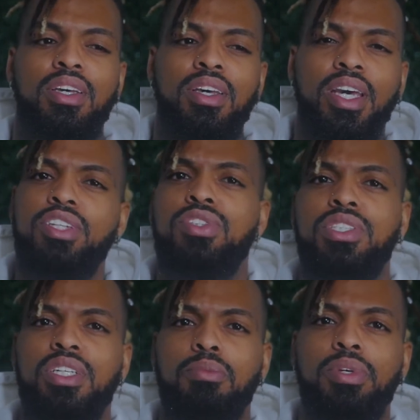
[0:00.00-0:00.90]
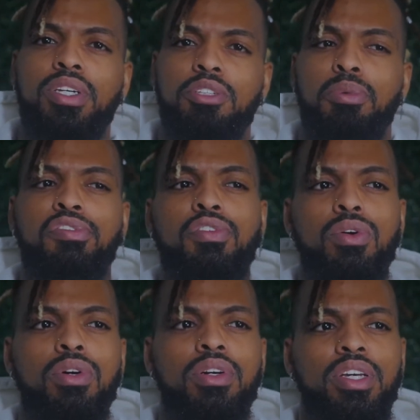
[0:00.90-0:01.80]
interesting to me, because
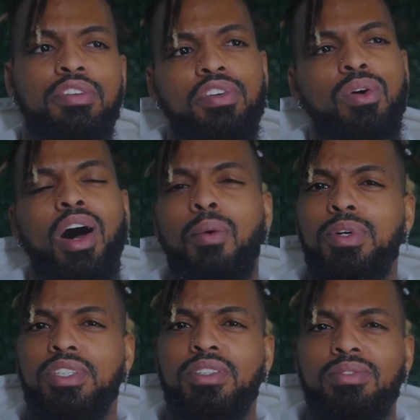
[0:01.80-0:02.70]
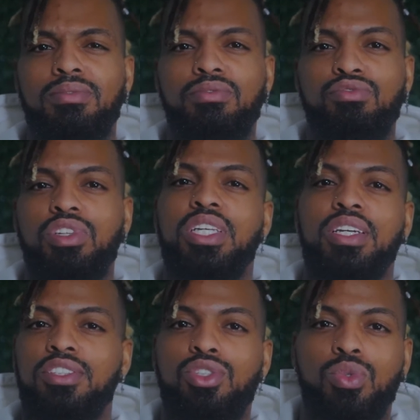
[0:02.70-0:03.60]
before, even though I wasn't really
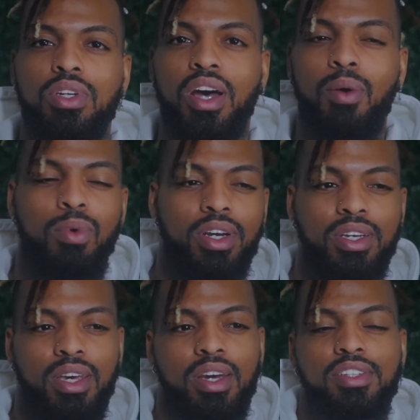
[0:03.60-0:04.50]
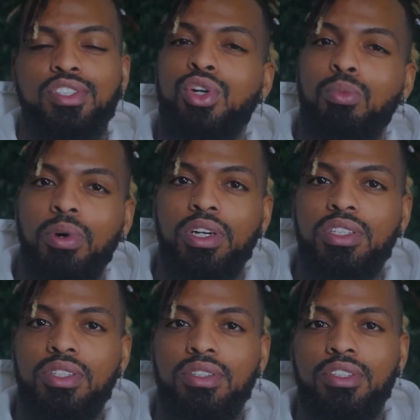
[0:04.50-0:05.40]
into it, I wouldn't care so much.
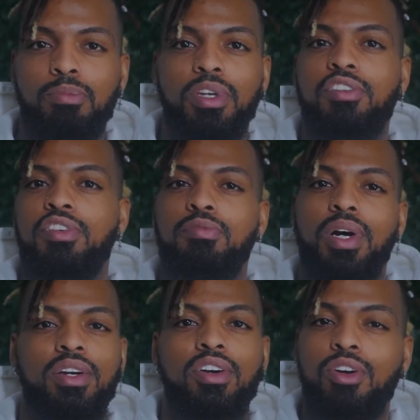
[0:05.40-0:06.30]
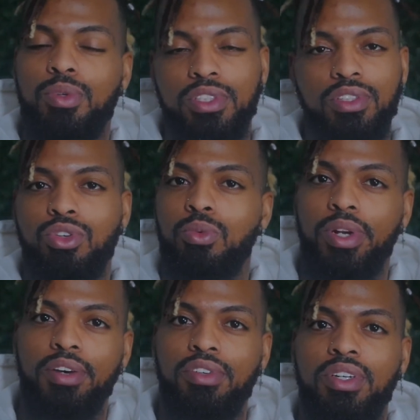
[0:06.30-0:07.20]
I mean, if my girl was doing
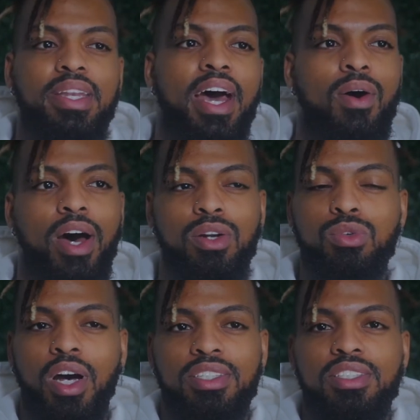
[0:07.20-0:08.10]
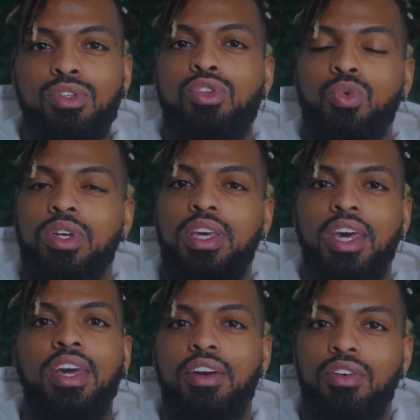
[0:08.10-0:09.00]
whatever. Now I still don't
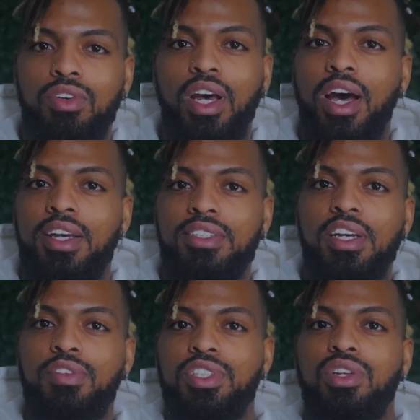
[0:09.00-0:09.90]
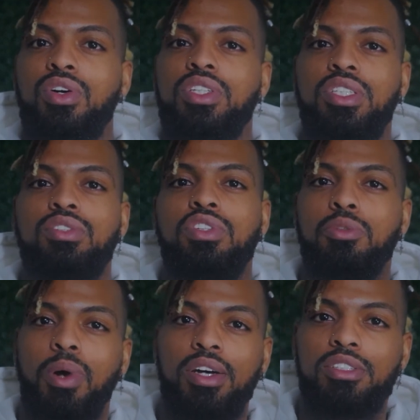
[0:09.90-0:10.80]
care on the highest level as long as she's
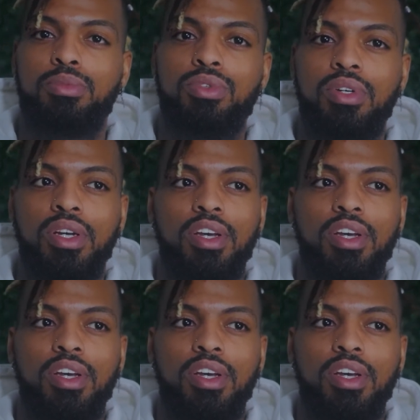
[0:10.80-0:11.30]
responsible.